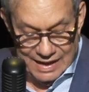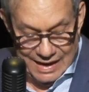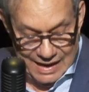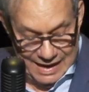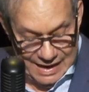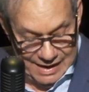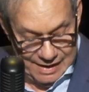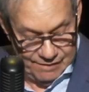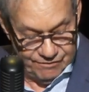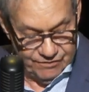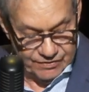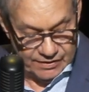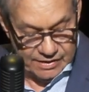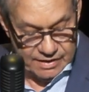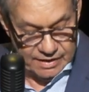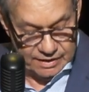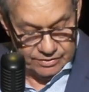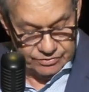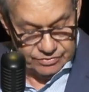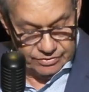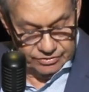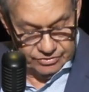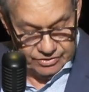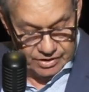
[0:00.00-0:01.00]
Half the
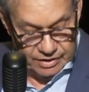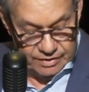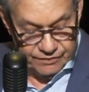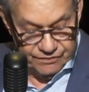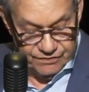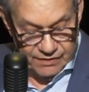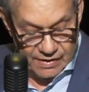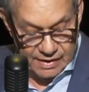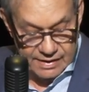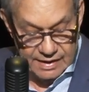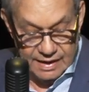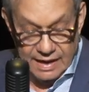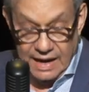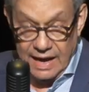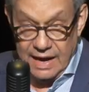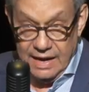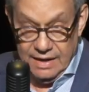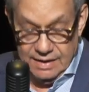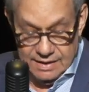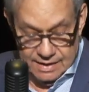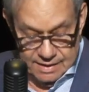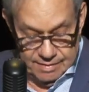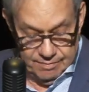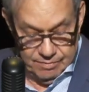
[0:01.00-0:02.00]
country is going to fucking
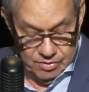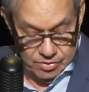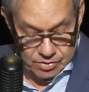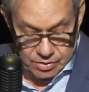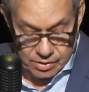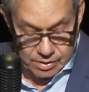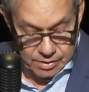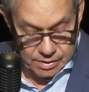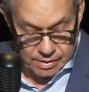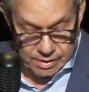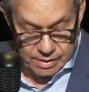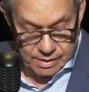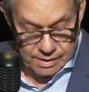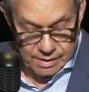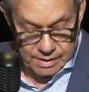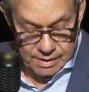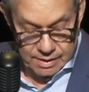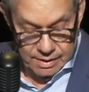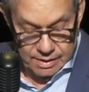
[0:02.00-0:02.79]
hate him or her.